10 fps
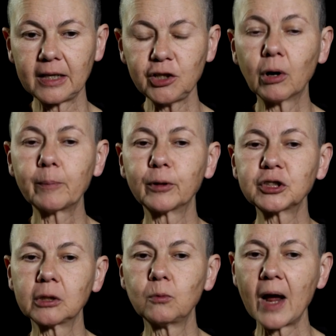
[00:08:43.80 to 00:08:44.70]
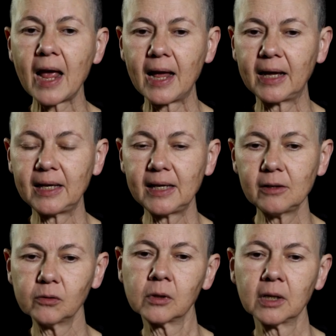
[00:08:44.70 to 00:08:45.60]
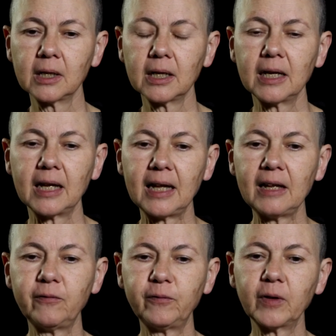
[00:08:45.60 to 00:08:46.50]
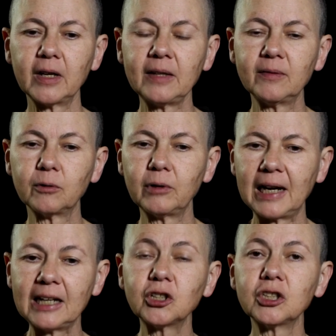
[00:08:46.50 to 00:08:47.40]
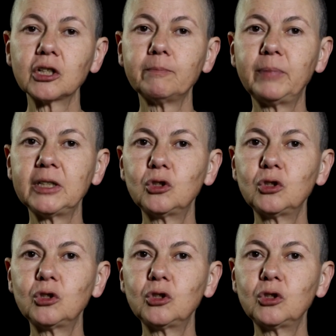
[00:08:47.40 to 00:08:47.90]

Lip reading: you are pushed away if in the relationship